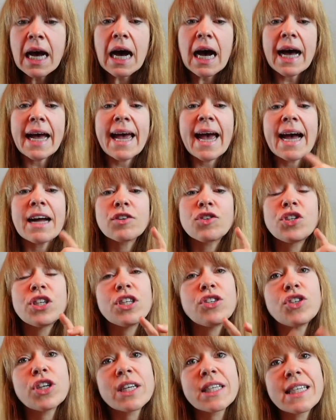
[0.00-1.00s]
I
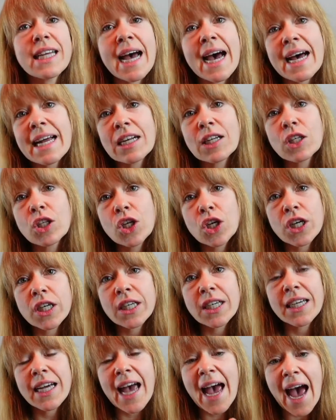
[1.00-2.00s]
actually just had a
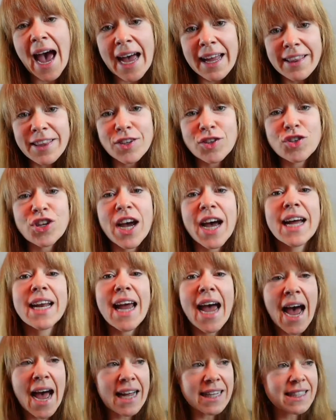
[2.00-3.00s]
look at the chat
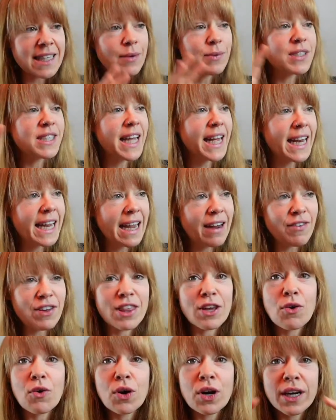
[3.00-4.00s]
as I was getting
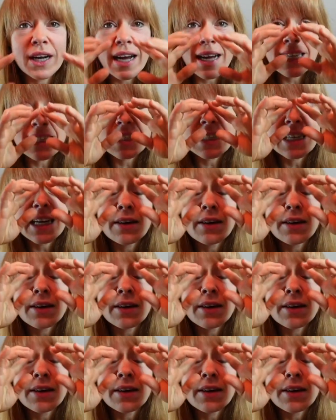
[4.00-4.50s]
everything organized.